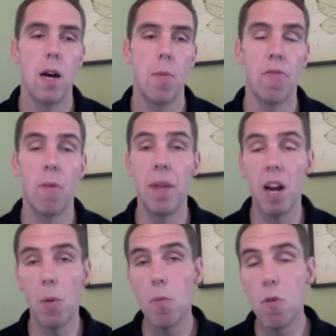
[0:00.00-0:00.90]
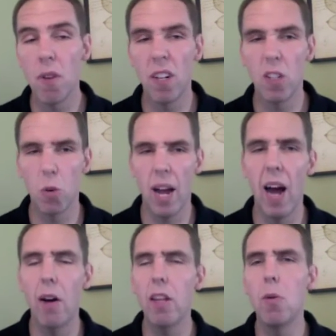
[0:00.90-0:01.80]
From there, we move on to sort of
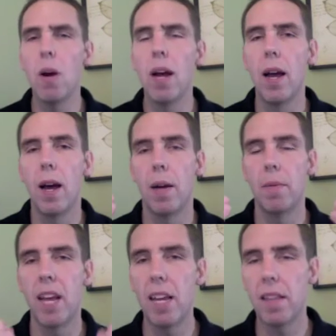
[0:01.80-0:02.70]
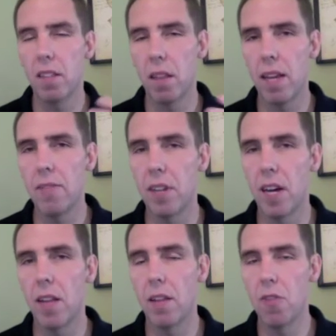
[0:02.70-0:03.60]
how do you take this
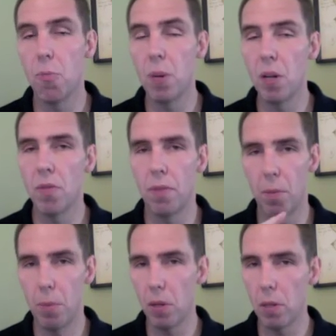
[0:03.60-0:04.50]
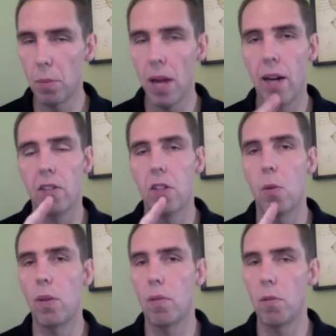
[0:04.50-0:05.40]
lifestyle that you've built for the building blocks,
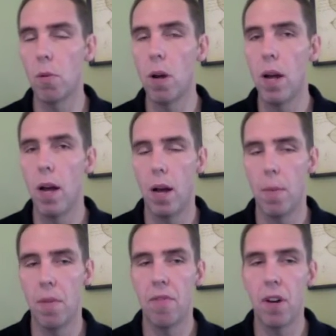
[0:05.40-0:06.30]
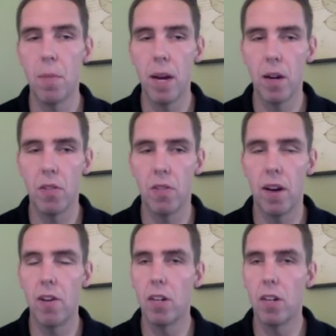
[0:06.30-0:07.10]
going through the fundamentals of how you're going